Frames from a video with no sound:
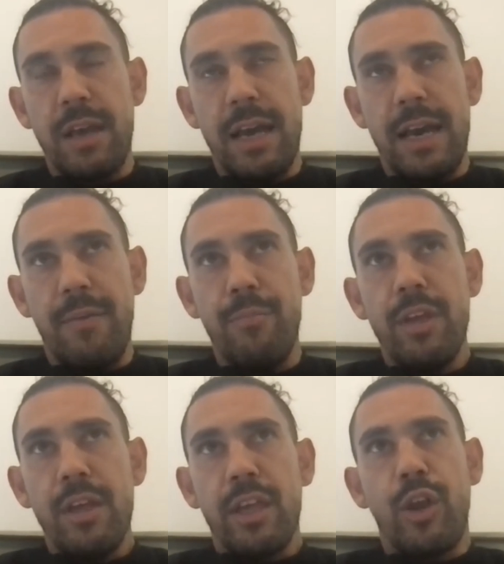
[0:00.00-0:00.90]

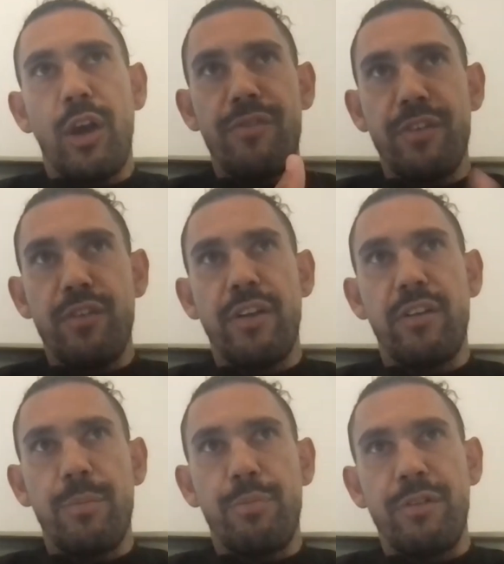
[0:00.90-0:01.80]
I feel
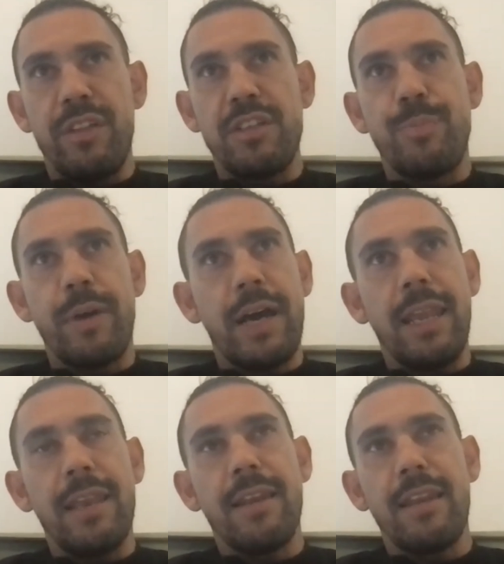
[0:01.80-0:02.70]
very privileged,
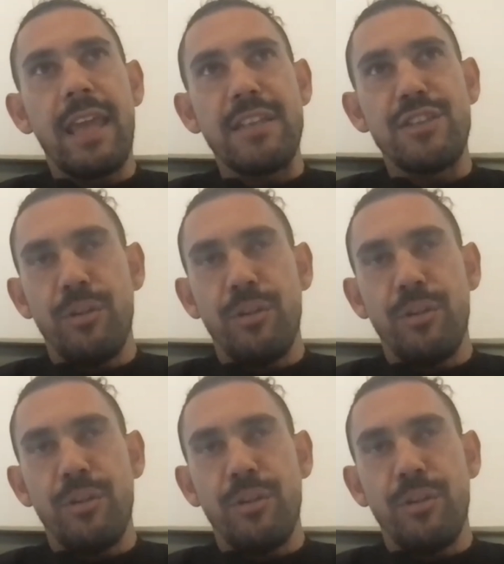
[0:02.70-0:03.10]
but it's